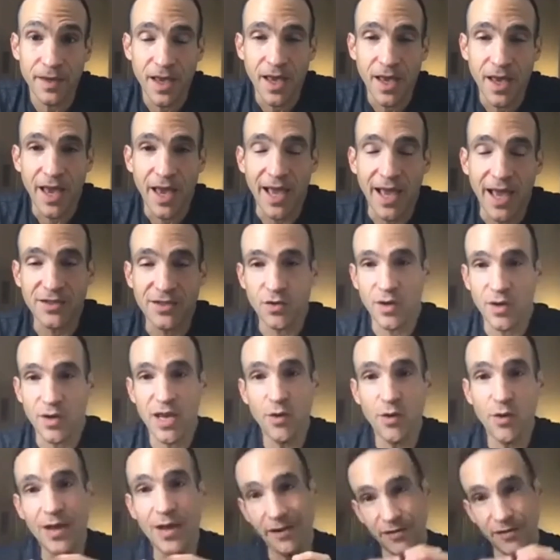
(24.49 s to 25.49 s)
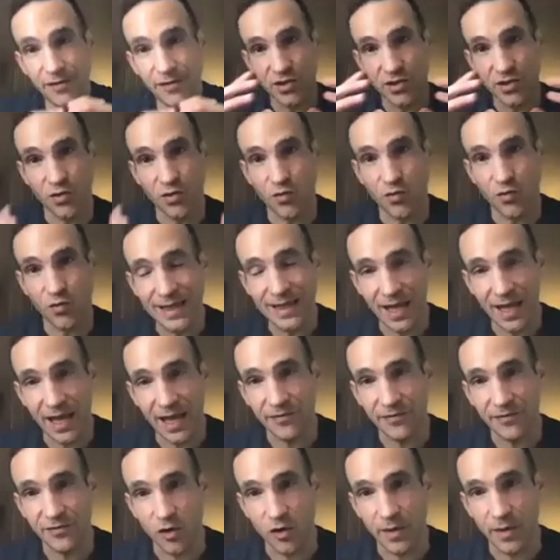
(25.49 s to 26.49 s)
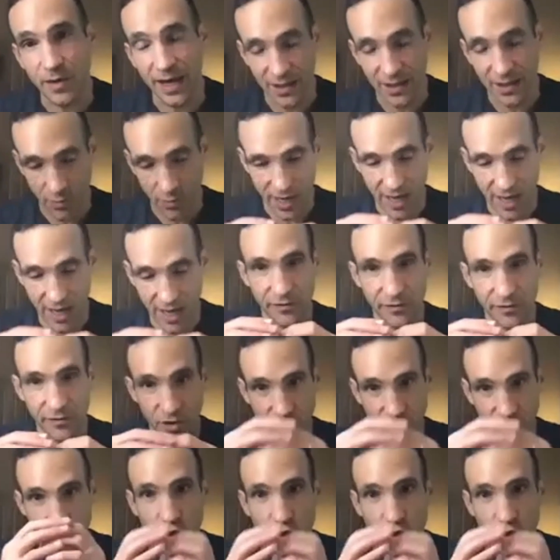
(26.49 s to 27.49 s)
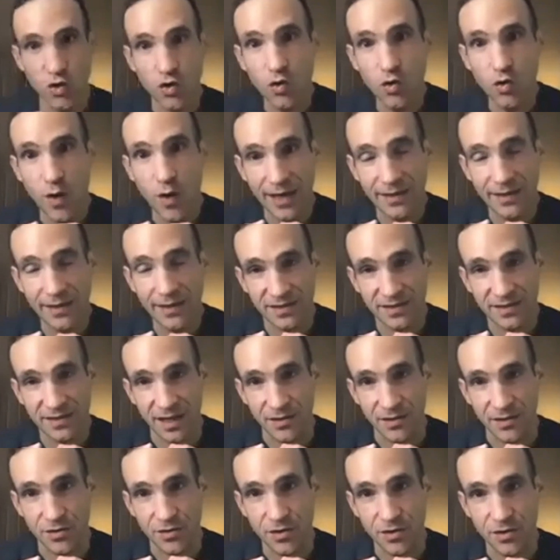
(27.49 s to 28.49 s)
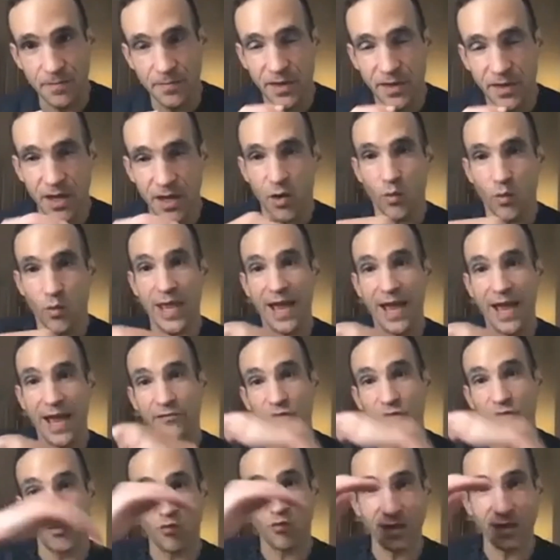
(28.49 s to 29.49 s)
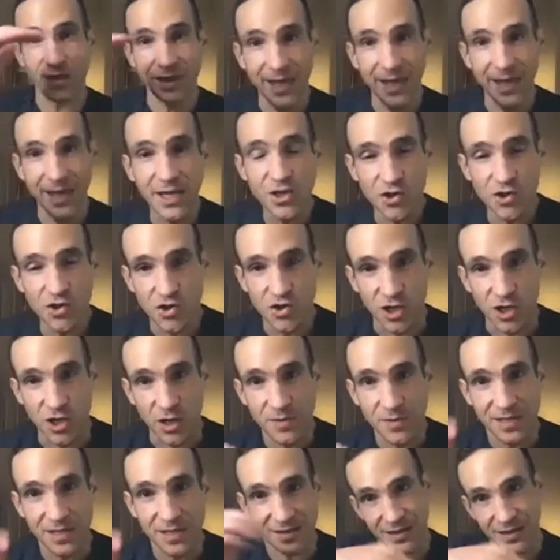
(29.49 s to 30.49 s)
And so here we have these three life domains. We have you at the center. We have your relationships as the